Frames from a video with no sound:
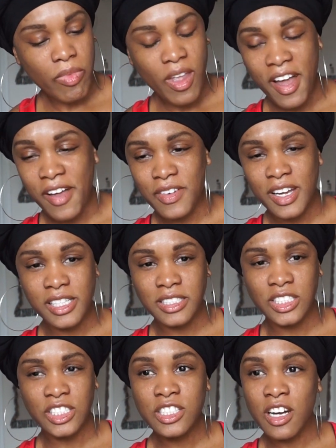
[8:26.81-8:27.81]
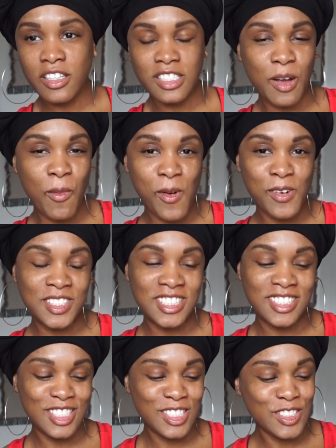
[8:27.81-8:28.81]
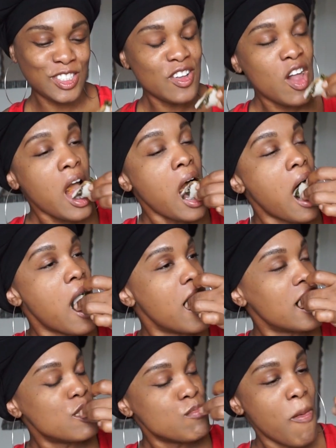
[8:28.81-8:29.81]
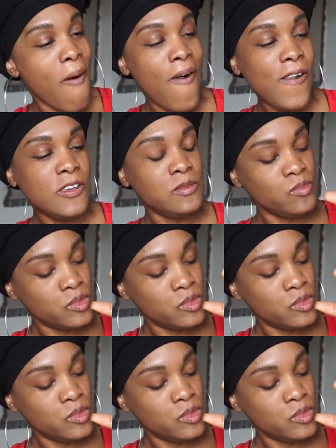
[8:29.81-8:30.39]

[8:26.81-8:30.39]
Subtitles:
haven't had any contact with her in years, but